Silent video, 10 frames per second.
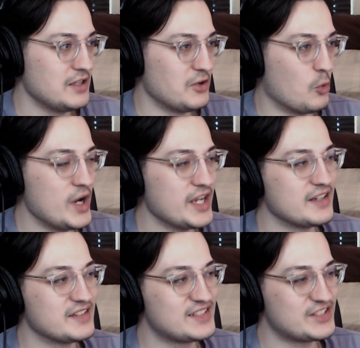Wing
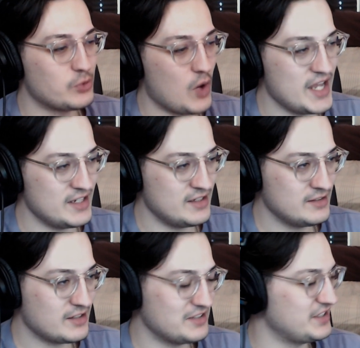is sweating
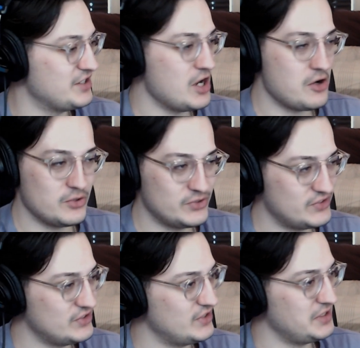because he
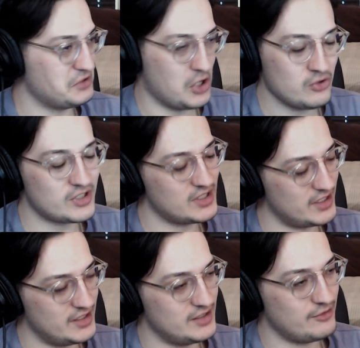knows Gon can
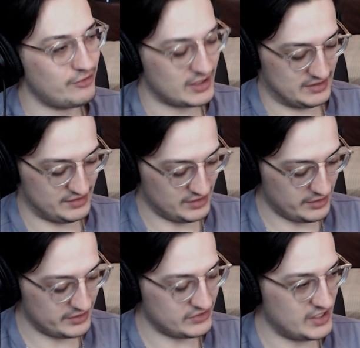get fucking
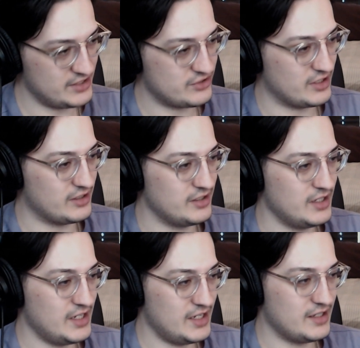seriously injured
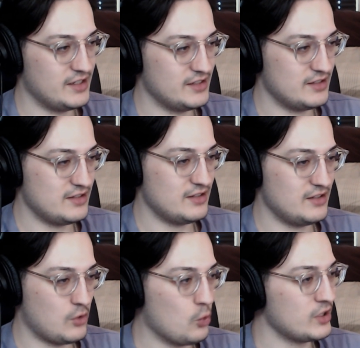in a,
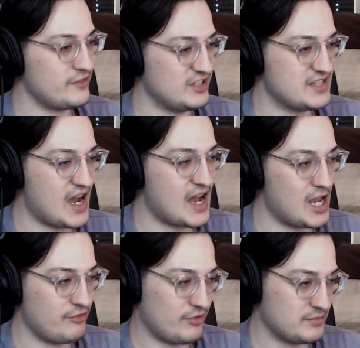or even
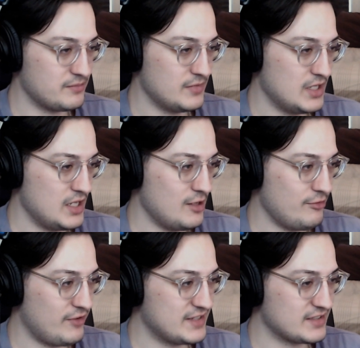die from
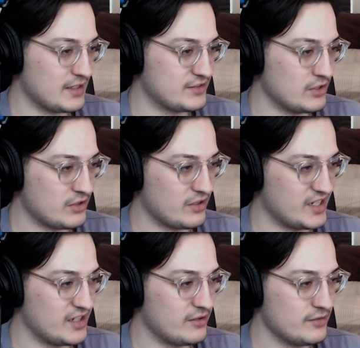facing Hisoka right
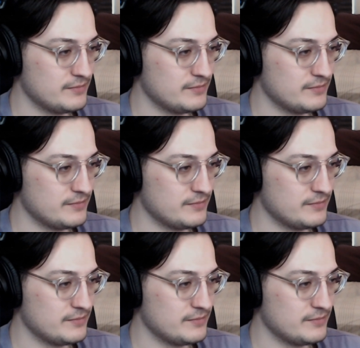now.